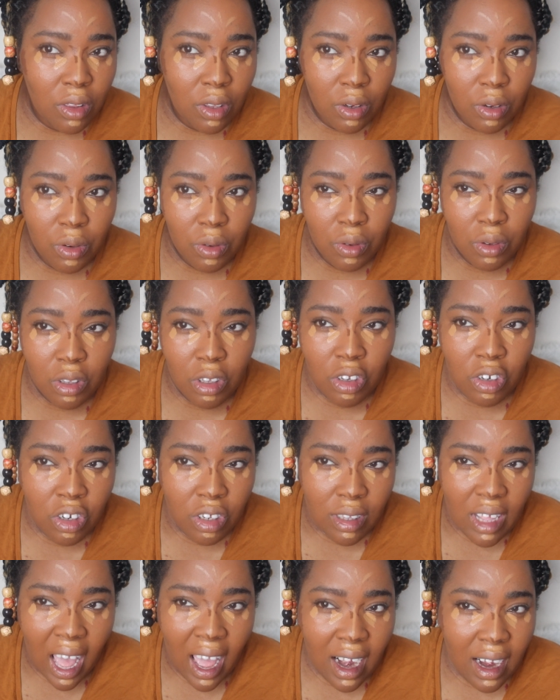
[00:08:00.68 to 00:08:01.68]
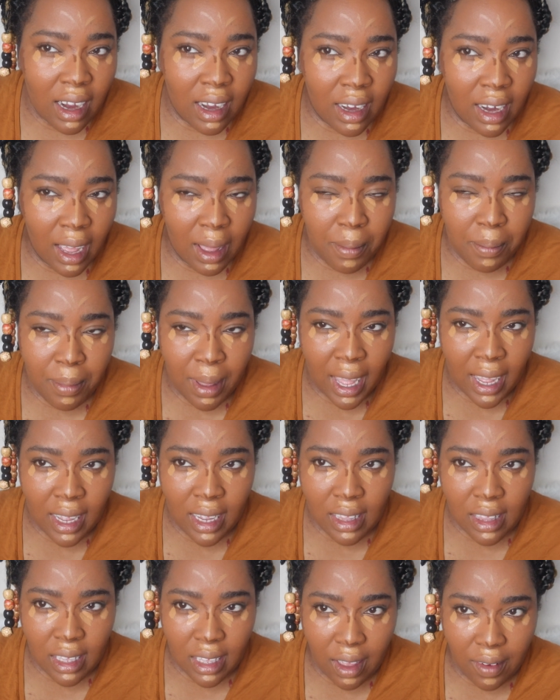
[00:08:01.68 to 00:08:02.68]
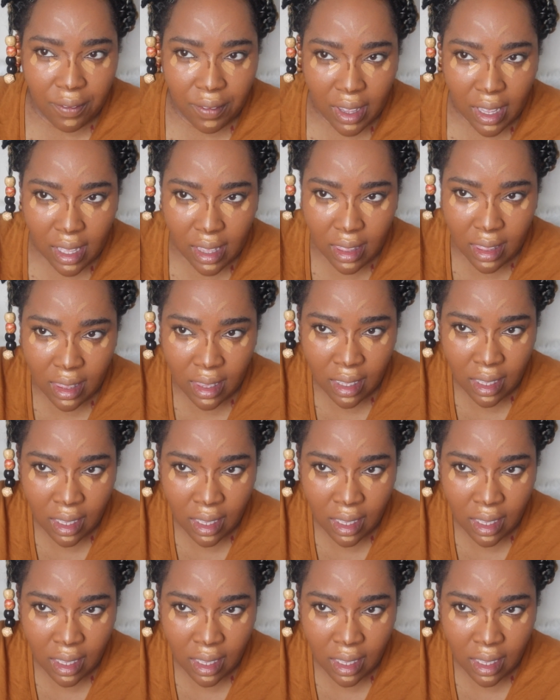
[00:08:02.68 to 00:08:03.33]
tone. You're just adding depth back into your face.